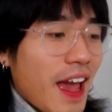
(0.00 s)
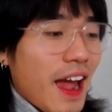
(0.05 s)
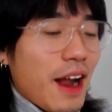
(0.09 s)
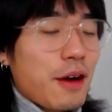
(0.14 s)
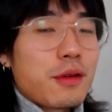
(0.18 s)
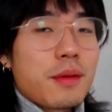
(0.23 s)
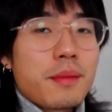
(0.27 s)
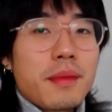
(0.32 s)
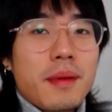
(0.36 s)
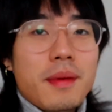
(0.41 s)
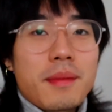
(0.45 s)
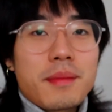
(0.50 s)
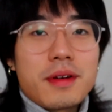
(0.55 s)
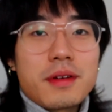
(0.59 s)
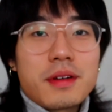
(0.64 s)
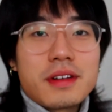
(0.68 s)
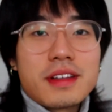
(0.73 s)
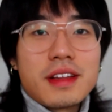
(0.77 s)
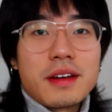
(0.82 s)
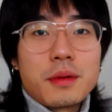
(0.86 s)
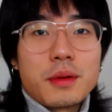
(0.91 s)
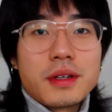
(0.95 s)
I remember
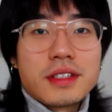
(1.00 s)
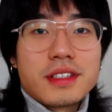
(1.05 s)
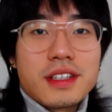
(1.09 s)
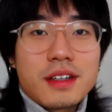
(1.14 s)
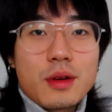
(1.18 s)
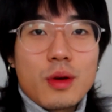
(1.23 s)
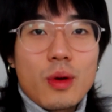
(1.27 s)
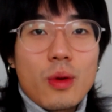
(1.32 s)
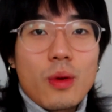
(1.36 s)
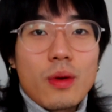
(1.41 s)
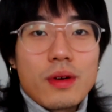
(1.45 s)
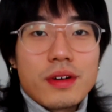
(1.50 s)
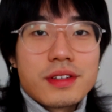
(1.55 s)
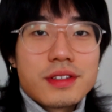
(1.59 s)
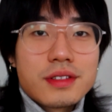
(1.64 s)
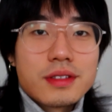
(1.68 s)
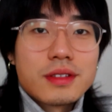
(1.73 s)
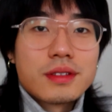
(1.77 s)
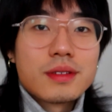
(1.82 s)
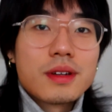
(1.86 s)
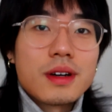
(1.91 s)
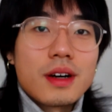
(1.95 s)
there was a course
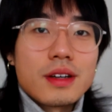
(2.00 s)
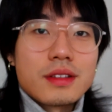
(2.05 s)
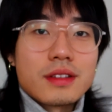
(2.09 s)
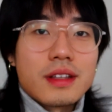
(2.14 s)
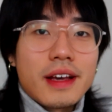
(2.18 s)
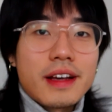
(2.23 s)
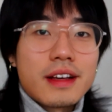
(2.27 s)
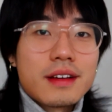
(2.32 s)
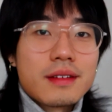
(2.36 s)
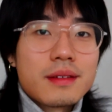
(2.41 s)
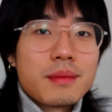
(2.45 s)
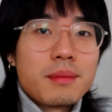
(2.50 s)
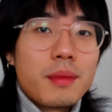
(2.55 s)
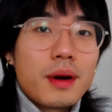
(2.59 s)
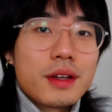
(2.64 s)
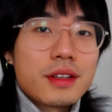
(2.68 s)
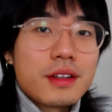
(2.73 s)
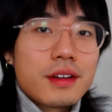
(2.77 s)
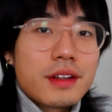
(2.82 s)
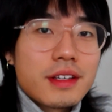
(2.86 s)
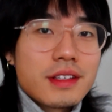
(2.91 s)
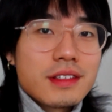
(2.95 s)
called like
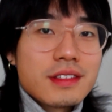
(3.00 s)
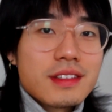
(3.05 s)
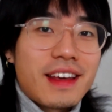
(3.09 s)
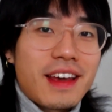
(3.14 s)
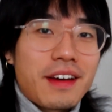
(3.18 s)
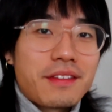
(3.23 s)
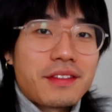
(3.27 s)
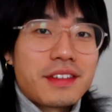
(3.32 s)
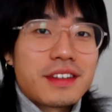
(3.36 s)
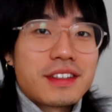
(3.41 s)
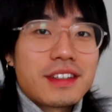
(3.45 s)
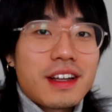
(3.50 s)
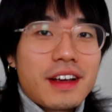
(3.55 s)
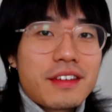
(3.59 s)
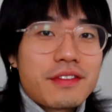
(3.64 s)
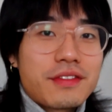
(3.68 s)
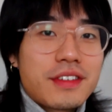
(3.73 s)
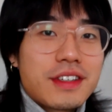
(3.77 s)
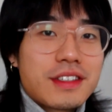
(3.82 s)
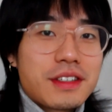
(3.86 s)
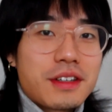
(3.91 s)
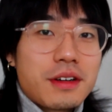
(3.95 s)
modeling. They have this like
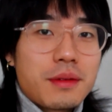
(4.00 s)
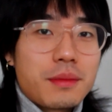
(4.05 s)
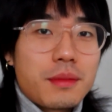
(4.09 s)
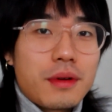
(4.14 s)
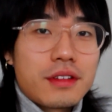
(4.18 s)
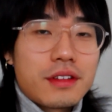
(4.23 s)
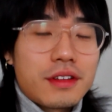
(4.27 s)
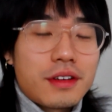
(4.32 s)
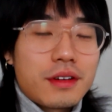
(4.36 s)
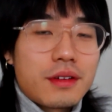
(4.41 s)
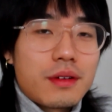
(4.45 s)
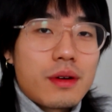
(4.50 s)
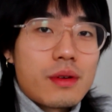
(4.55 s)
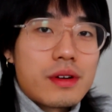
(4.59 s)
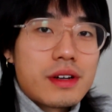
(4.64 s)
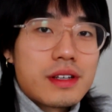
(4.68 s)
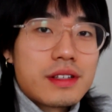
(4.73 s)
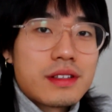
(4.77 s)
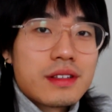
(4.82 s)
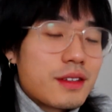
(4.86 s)
physical modeling course.